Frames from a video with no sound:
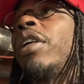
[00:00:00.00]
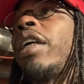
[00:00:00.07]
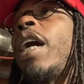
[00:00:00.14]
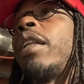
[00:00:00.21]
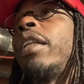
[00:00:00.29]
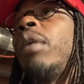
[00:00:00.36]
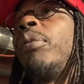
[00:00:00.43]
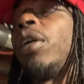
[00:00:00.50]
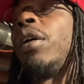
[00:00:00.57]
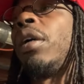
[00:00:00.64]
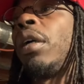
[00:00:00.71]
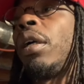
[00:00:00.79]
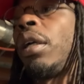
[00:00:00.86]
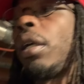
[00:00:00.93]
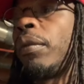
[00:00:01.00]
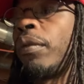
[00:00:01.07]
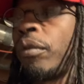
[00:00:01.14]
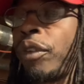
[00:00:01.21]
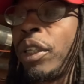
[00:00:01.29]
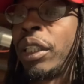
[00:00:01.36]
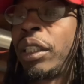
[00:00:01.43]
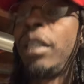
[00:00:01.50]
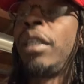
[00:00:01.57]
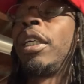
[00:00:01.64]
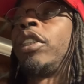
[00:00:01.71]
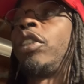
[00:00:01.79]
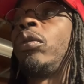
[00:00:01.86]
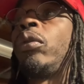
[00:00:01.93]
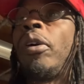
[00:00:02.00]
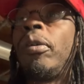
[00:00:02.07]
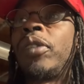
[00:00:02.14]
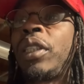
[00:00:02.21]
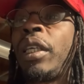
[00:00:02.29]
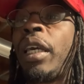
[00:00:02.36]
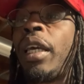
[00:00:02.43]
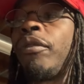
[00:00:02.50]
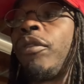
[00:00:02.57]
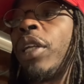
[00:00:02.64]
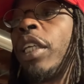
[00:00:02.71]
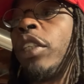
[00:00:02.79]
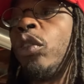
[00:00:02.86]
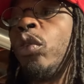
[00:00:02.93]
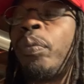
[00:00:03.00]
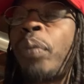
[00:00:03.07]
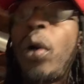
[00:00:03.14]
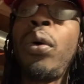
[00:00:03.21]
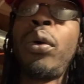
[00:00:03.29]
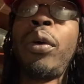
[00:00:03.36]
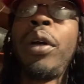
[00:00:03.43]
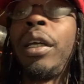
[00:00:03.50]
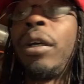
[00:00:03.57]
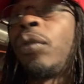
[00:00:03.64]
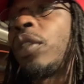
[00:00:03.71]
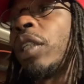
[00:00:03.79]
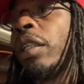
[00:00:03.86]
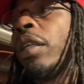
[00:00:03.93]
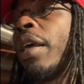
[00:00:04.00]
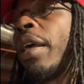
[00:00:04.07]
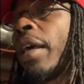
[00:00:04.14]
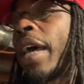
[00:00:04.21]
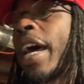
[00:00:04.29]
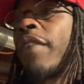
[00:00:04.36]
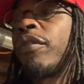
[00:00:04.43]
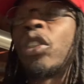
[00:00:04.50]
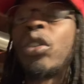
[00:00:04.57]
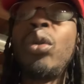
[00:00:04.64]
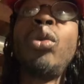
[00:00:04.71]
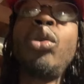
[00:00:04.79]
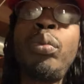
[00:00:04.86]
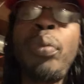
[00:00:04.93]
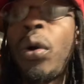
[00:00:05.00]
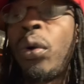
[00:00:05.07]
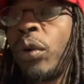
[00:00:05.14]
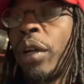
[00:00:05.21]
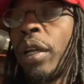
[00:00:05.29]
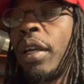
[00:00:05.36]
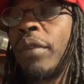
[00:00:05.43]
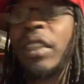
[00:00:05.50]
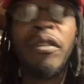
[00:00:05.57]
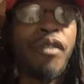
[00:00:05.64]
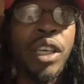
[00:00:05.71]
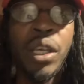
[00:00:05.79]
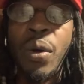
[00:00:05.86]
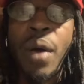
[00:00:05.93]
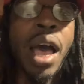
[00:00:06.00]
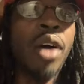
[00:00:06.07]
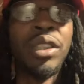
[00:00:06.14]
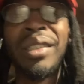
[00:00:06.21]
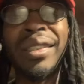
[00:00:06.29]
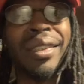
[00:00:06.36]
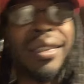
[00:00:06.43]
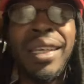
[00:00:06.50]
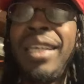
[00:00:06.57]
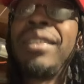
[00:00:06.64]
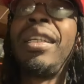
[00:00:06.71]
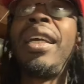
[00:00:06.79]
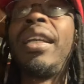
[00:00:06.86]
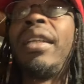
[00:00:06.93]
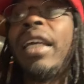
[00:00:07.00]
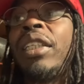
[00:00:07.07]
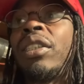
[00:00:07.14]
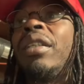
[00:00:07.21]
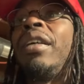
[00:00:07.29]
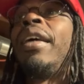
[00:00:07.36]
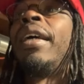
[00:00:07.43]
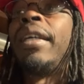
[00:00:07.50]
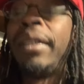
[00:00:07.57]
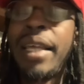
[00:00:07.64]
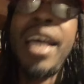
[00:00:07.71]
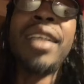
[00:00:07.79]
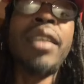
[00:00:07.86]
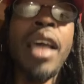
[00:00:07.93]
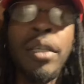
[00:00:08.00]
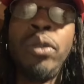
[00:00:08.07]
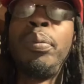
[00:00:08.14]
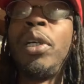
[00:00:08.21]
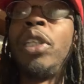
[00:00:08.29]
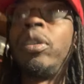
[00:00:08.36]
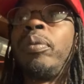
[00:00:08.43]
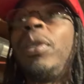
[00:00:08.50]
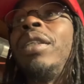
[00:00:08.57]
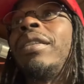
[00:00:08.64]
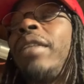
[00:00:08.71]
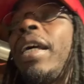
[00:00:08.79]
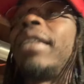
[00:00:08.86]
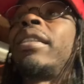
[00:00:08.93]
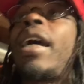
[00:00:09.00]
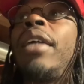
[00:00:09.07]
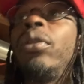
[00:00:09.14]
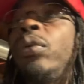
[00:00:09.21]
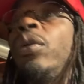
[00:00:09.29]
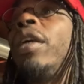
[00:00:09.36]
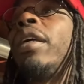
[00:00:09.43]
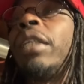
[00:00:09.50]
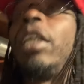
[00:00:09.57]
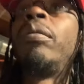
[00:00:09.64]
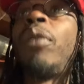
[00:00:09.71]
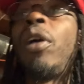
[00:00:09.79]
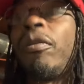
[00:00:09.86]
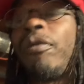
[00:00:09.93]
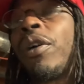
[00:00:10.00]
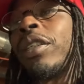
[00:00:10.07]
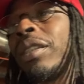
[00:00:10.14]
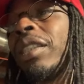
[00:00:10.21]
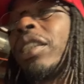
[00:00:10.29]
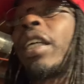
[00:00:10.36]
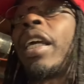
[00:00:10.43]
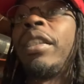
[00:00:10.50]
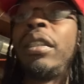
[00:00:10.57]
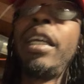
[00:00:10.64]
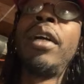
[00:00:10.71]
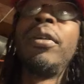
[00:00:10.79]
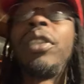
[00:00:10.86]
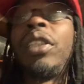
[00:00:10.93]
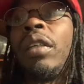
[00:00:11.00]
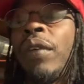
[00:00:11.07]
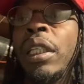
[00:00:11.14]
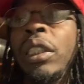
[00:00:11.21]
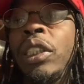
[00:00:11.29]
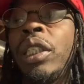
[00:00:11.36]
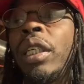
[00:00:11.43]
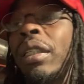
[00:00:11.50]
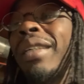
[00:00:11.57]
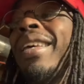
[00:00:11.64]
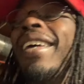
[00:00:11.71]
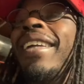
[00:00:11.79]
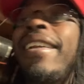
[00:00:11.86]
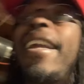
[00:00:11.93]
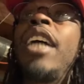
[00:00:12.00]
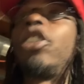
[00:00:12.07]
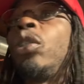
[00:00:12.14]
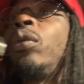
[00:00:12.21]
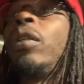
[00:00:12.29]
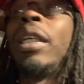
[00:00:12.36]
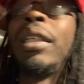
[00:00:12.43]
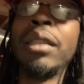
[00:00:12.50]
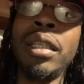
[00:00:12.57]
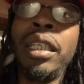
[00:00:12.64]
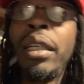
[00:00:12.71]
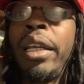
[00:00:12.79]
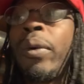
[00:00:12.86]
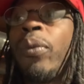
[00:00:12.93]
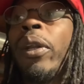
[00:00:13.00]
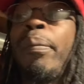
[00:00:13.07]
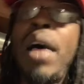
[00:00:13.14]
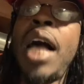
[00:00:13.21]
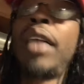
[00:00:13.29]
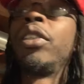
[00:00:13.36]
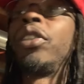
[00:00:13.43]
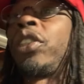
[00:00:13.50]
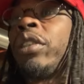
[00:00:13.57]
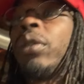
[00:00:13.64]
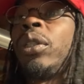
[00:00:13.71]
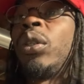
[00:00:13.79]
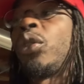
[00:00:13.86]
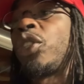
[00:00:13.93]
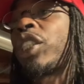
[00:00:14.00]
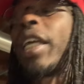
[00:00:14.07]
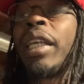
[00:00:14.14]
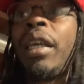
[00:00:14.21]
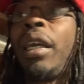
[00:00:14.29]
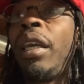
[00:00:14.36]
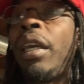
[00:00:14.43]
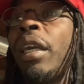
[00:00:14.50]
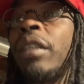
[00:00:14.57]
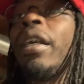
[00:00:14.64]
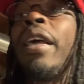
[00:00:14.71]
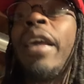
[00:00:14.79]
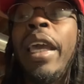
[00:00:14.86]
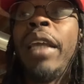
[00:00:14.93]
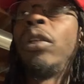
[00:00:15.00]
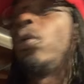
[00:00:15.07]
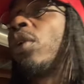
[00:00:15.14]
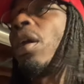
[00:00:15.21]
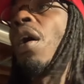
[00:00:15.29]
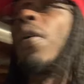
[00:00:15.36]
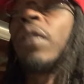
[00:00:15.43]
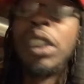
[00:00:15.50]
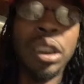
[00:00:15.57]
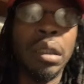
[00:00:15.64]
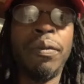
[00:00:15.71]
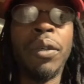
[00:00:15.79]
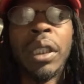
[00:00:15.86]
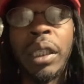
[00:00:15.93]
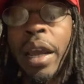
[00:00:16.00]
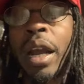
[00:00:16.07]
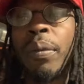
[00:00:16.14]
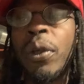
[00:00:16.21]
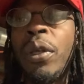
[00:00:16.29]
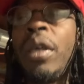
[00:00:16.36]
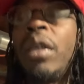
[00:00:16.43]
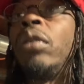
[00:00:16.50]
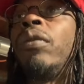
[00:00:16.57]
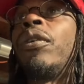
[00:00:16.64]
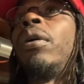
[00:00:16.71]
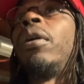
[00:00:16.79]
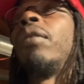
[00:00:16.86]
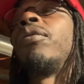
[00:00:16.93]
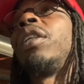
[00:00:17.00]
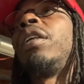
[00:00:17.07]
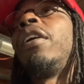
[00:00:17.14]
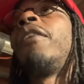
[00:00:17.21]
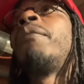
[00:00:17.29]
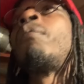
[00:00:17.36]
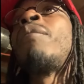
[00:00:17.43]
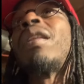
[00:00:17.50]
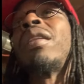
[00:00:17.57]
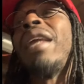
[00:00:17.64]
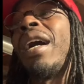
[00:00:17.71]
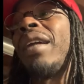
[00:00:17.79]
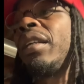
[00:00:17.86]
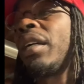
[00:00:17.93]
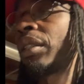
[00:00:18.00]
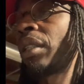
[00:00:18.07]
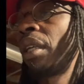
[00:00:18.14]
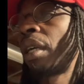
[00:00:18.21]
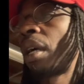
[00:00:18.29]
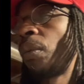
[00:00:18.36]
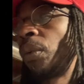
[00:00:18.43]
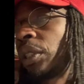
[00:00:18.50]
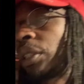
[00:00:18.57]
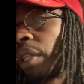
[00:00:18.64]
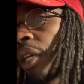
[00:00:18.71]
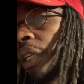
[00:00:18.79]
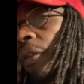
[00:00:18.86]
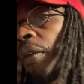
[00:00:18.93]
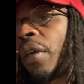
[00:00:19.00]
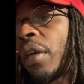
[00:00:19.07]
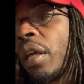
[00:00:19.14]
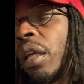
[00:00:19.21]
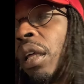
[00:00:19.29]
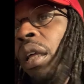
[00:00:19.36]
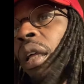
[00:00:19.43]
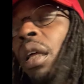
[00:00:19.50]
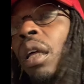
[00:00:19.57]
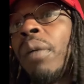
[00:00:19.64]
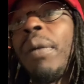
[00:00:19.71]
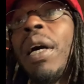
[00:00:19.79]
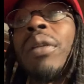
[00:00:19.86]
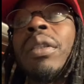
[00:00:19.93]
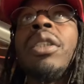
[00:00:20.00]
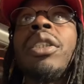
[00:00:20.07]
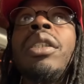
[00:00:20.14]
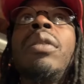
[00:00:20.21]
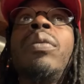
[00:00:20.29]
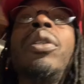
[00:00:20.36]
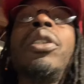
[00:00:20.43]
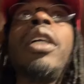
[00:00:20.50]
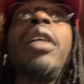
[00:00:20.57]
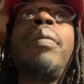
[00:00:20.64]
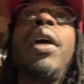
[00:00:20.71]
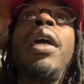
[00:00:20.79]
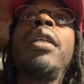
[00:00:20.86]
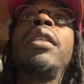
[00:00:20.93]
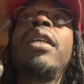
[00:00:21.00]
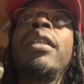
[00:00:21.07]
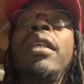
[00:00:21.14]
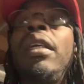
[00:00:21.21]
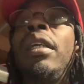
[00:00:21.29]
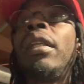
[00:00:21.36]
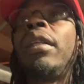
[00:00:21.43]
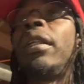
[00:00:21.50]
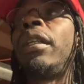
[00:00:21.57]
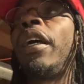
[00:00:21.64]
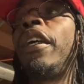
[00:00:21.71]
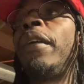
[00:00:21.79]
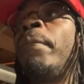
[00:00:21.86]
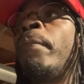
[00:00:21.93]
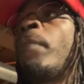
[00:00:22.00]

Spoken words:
goddamn it, for the kids, you know what I'm saying, for their youth programs and after school programs and field houses and things of that nature. That's how you push peace. That's how you get motherfuckers to change the narrative and agenda. Not you niggas linking up with a box of cereal, shaking hands, and doing all this shit for the camera. You feel what I'm saying? Now, another thing I want to say about this shit with J Mang is at the end of the day,